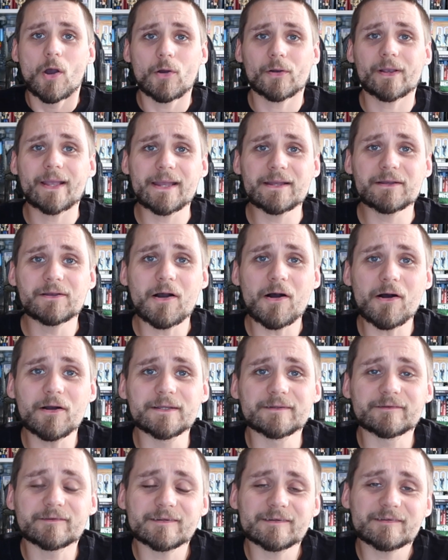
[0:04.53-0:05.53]
Okay
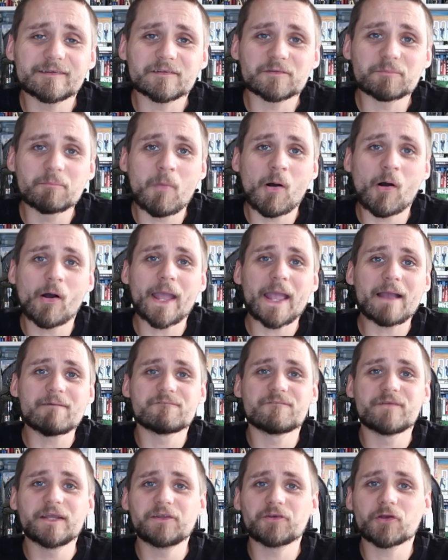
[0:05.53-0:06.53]
guys, this is my
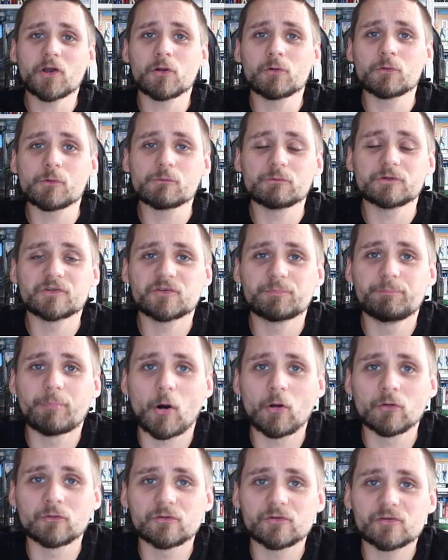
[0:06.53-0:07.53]
video
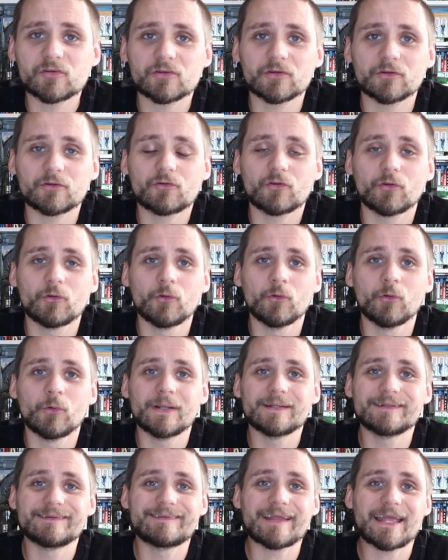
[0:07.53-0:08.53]
response
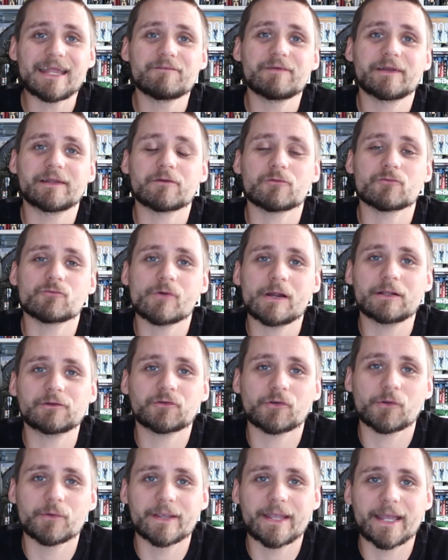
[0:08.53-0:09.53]
to David
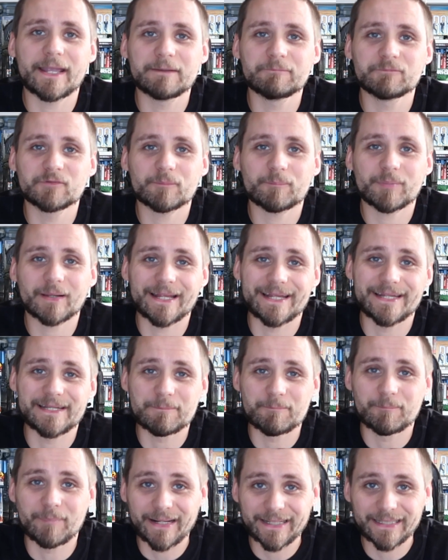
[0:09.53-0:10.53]
Retro Games
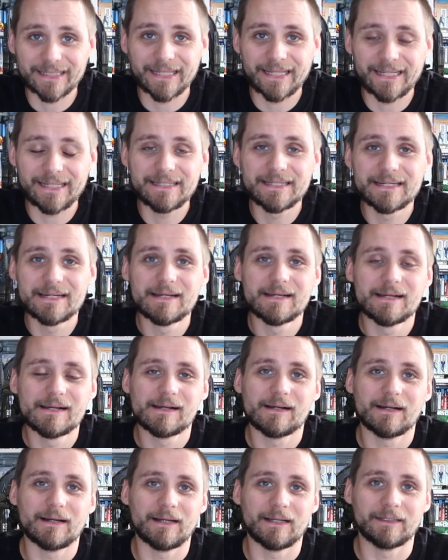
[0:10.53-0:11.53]
Played Badly
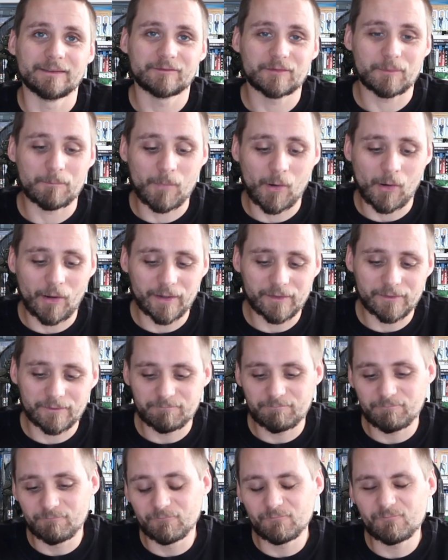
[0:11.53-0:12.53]
and my
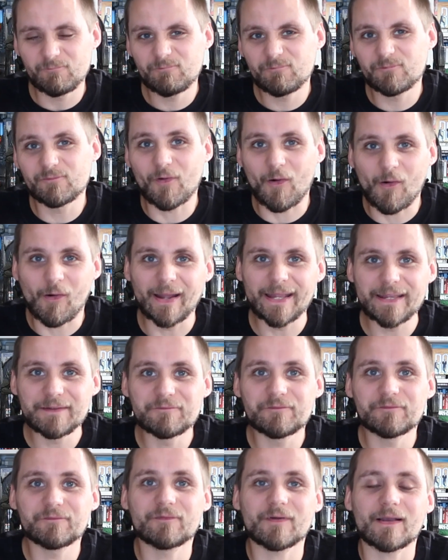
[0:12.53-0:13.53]

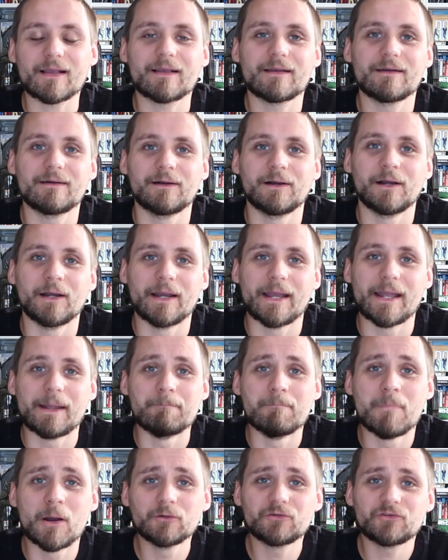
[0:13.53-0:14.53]
5
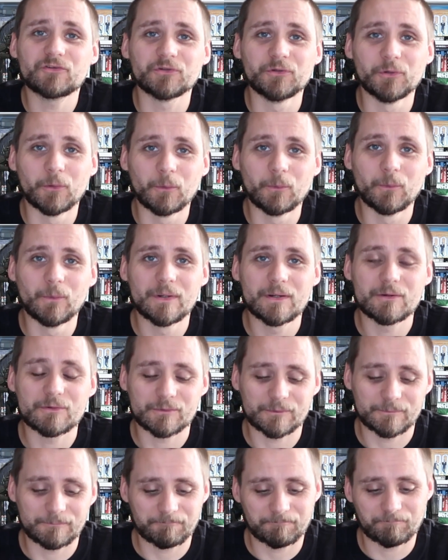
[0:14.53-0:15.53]
emotional
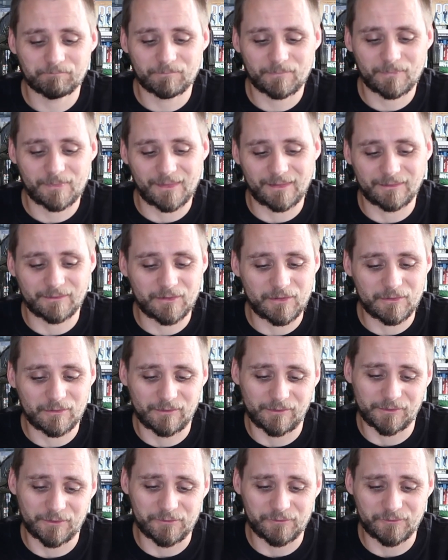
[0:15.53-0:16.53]

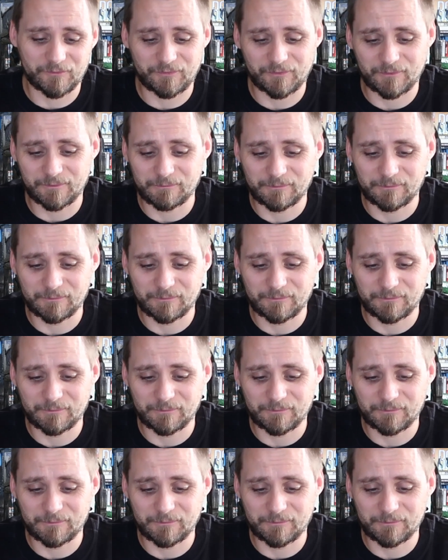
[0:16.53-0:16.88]
kind of